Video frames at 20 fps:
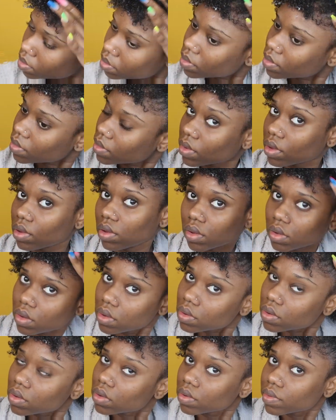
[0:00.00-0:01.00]
roots,
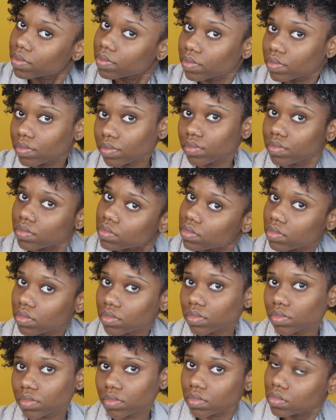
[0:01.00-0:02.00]
especially
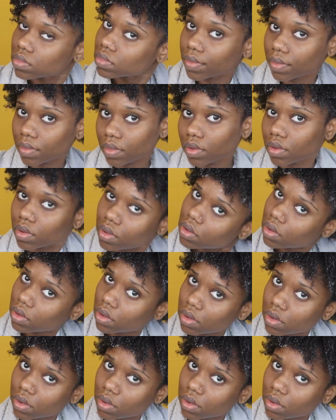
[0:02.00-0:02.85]
my ends